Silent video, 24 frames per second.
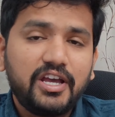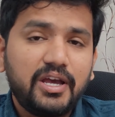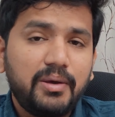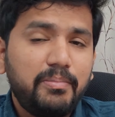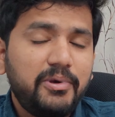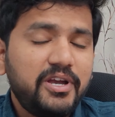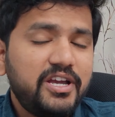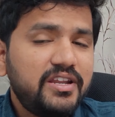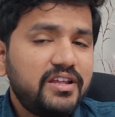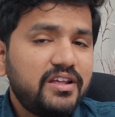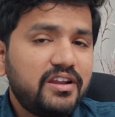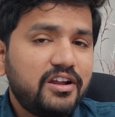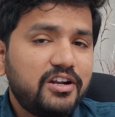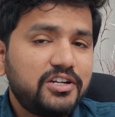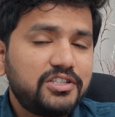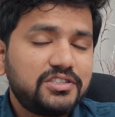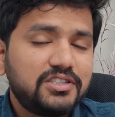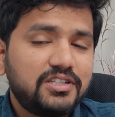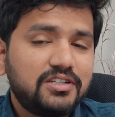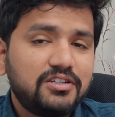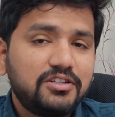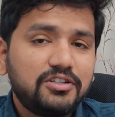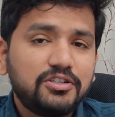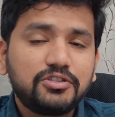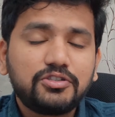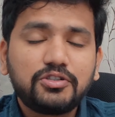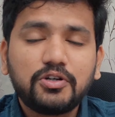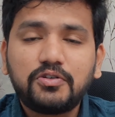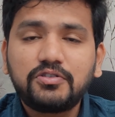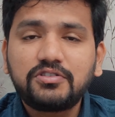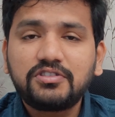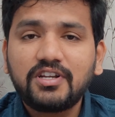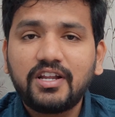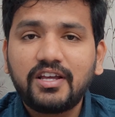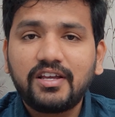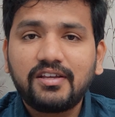A beginner answer
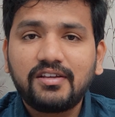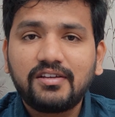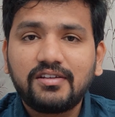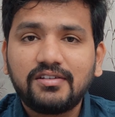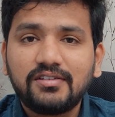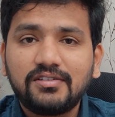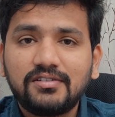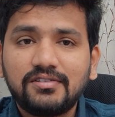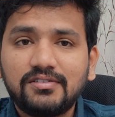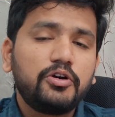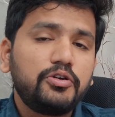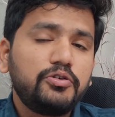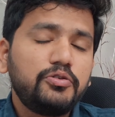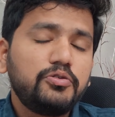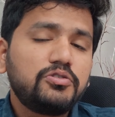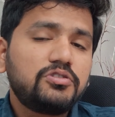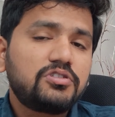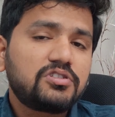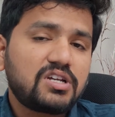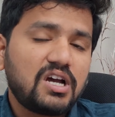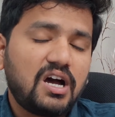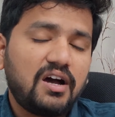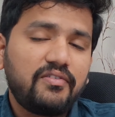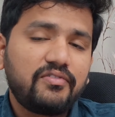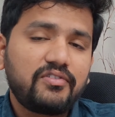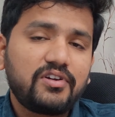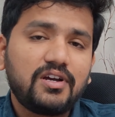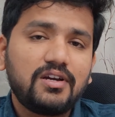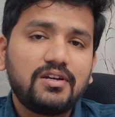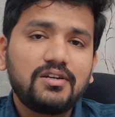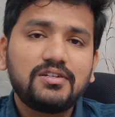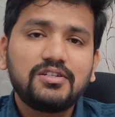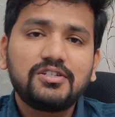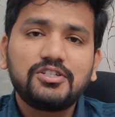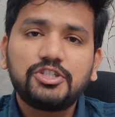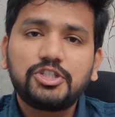sounds like use
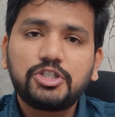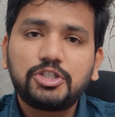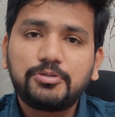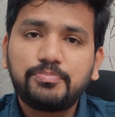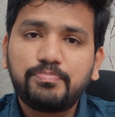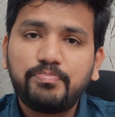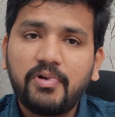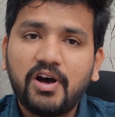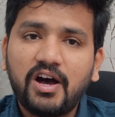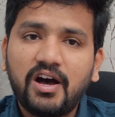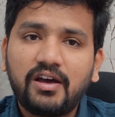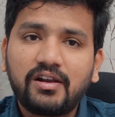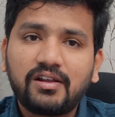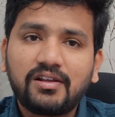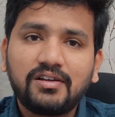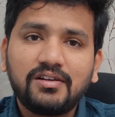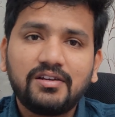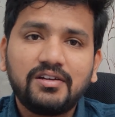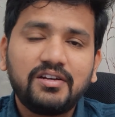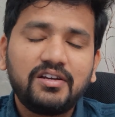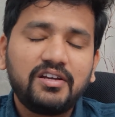Kafka, Spark,